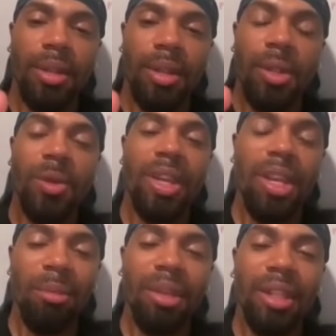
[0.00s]
you
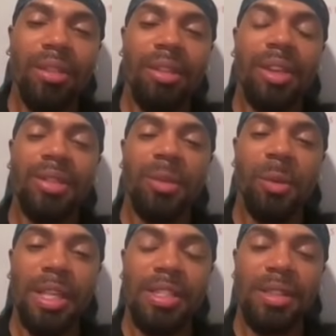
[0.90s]
keep believing it's a
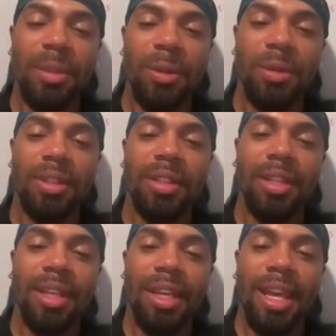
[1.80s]
reason to it,
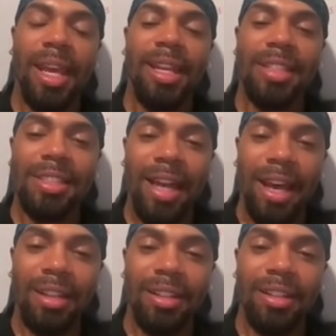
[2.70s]
and it's
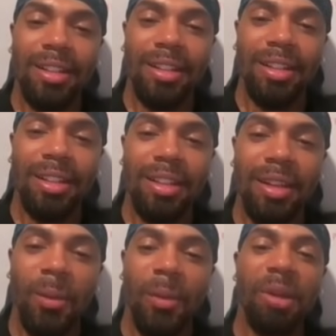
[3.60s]
not.
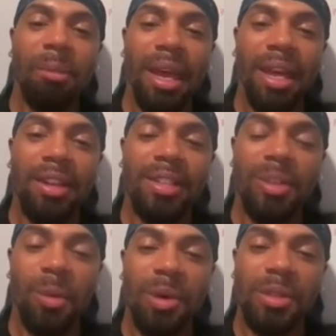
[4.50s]
When a man
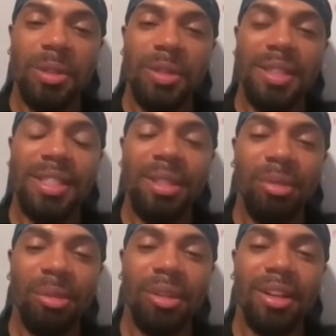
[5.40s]
doesn't want you, it's
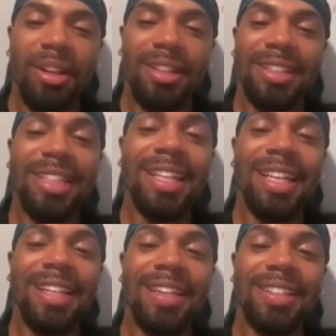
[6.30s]
simply because
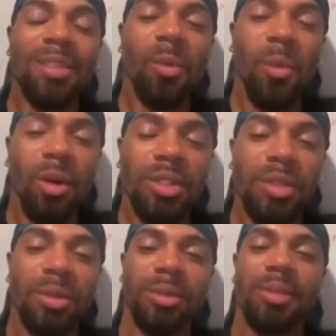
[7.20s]
he doesn't
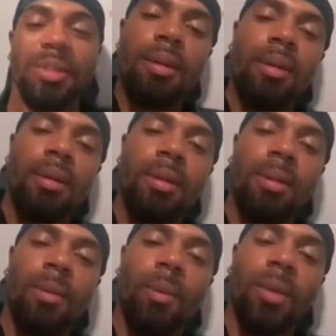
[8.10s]
want you.
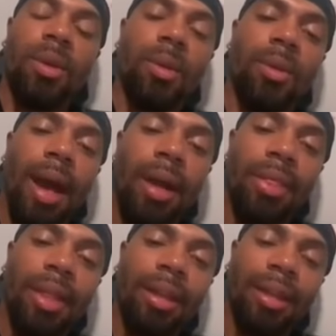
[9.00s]
We do
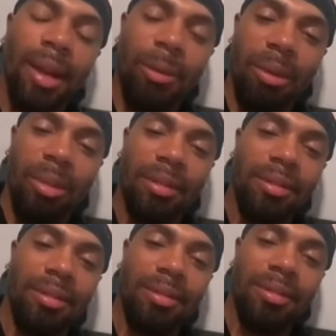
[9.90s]
not think like women.
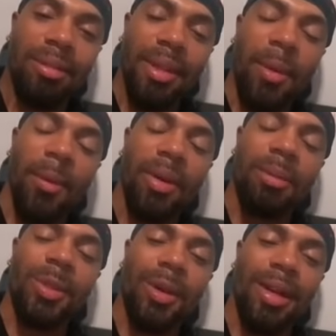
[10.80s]
And what
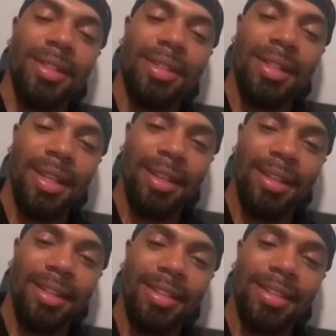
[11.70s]
I'm trying to say
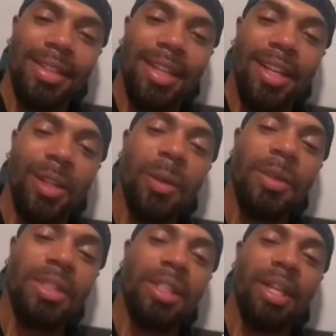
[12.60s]
is,
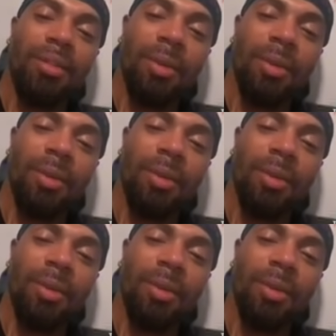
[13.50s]
usually if